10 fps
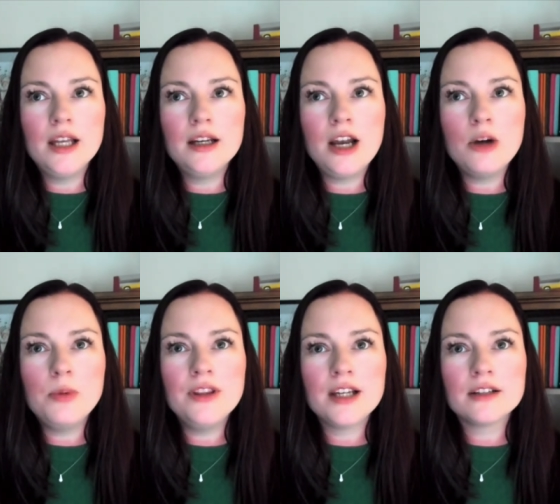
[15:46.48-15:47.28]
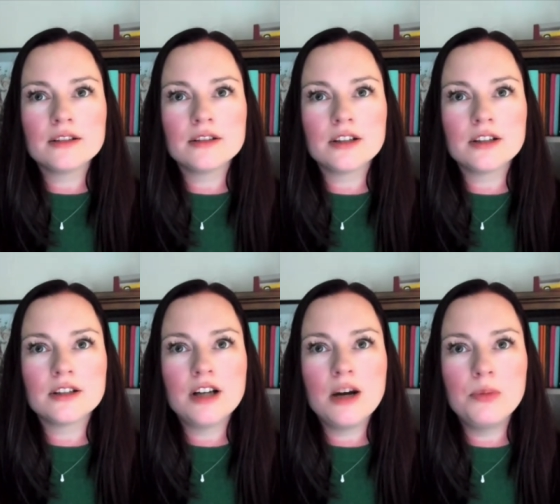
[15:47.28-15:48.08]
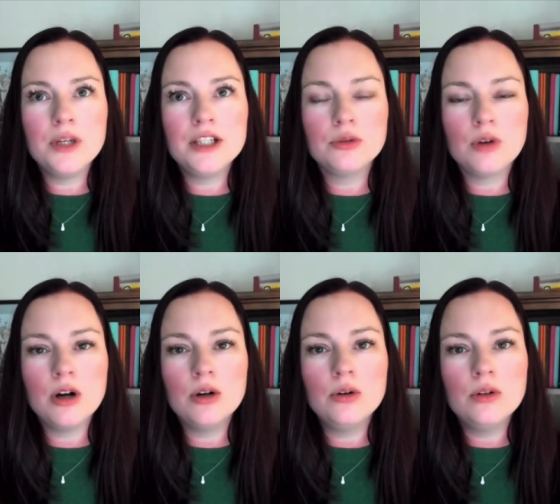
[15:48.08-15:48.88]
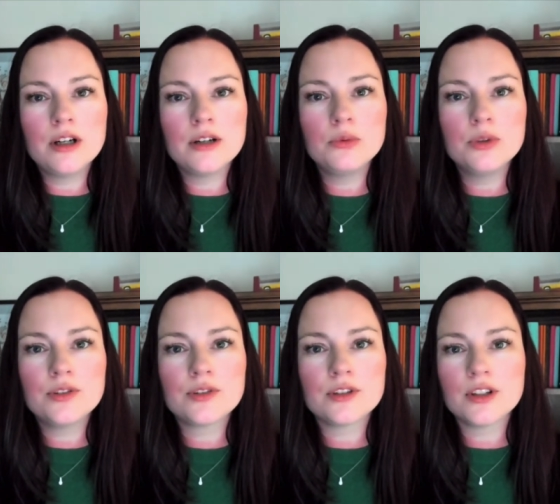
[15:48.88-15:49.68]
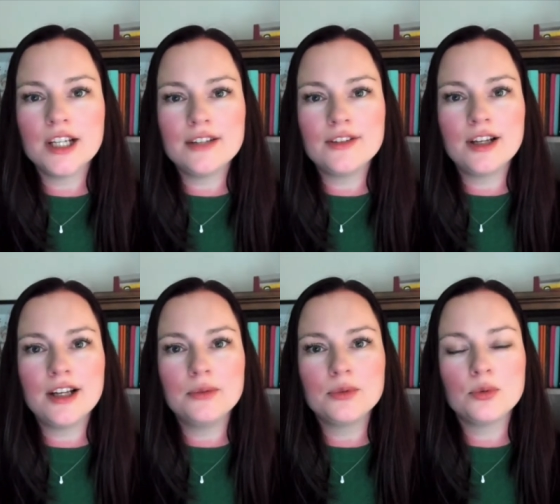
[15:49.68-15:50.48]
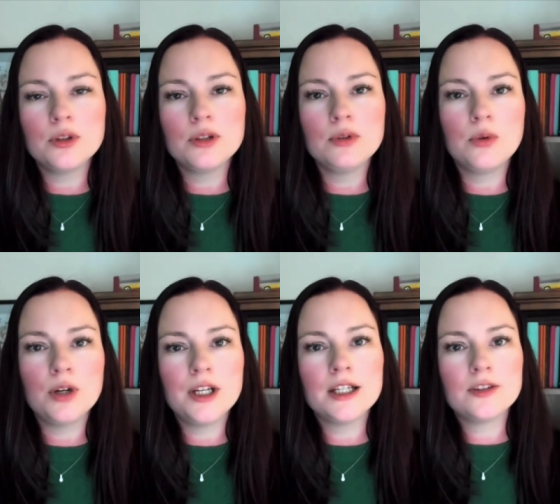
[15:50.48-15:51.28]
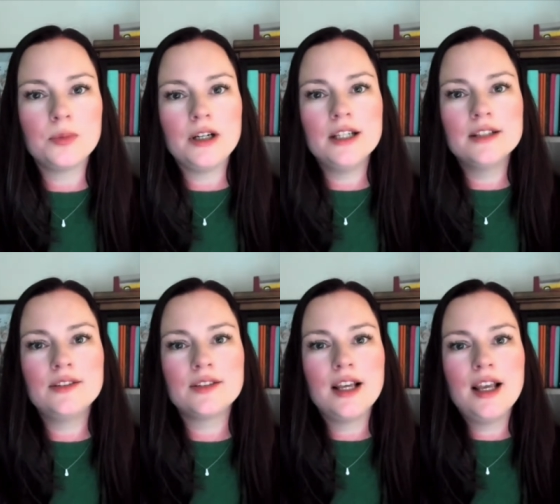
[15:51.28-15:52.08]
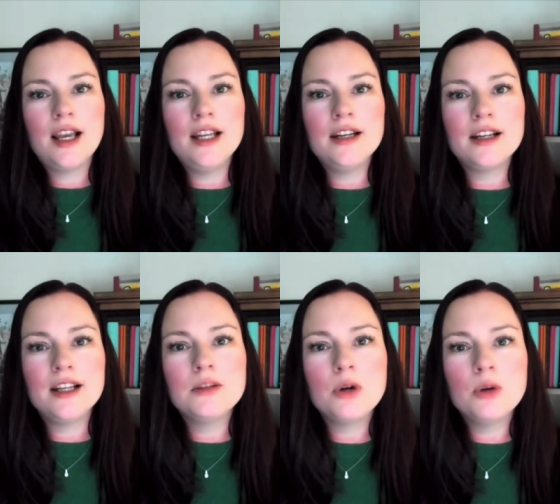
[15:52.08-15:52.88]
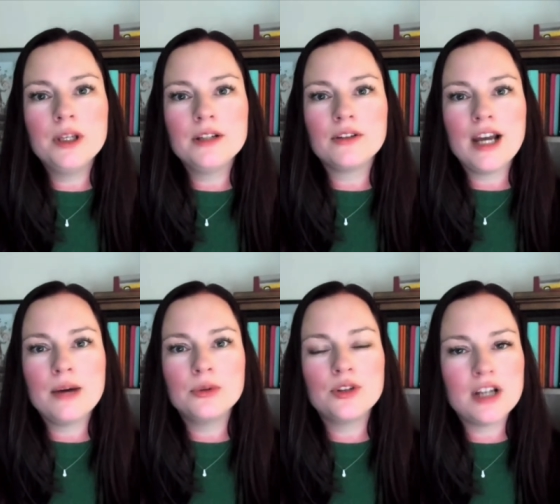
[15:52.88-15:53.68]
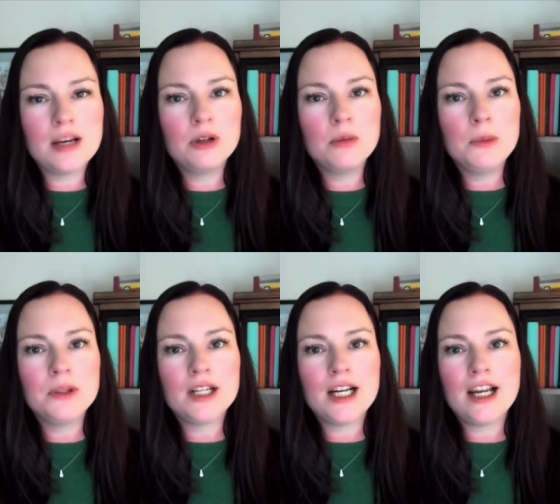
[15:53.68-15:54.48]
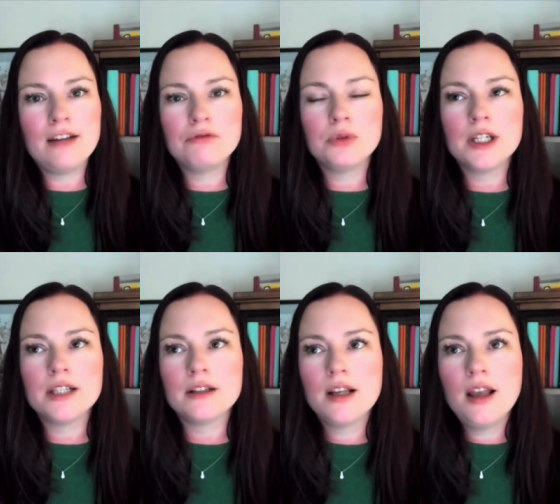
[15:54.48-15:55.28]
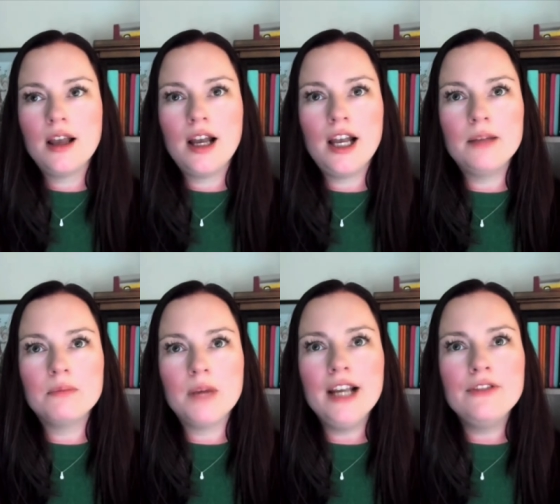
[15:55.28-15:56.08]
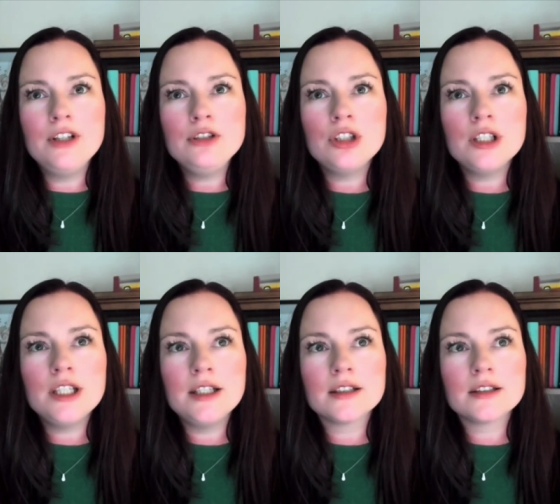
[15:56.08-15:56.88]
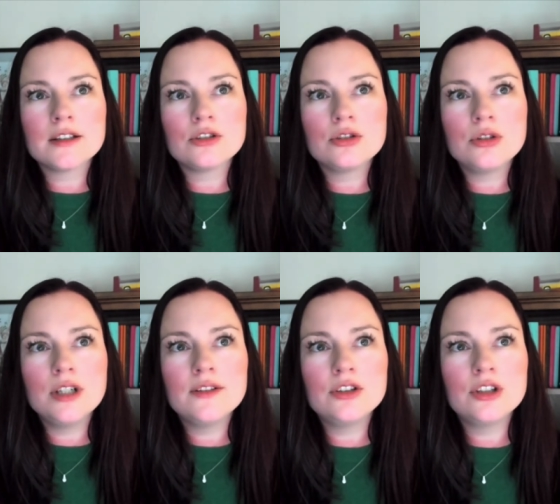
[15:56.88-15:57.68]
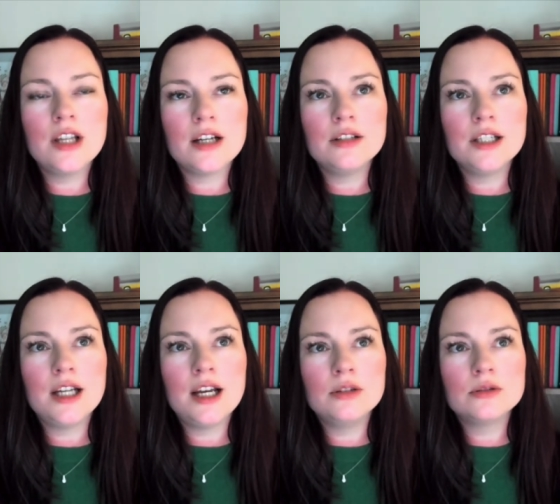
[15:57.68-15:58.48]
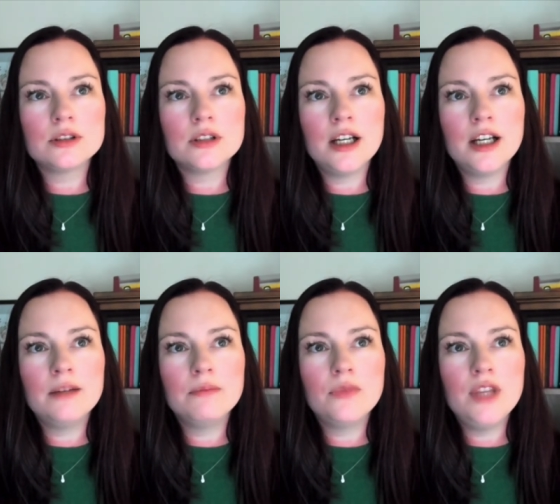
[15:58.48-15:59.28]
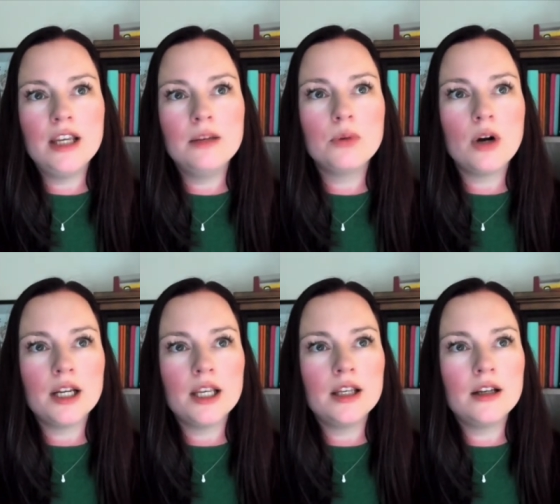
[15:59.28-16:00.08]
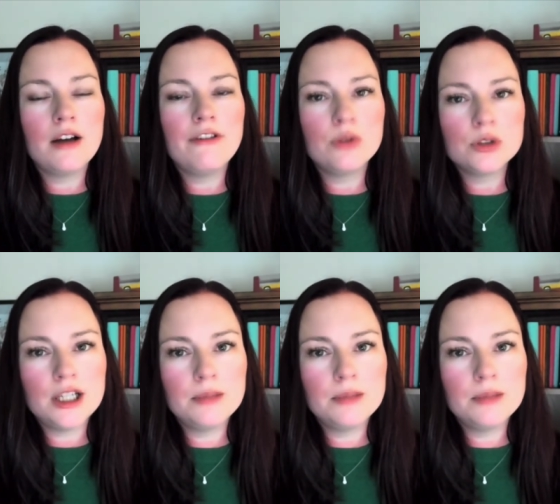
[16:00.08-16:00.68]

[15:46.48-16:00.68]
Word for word: helping that company grow was, like I said, it was a really rewarding experience. And in the moment, that was the time commitment that I had for it. I eventually transitioned that client out. They brought in a full-time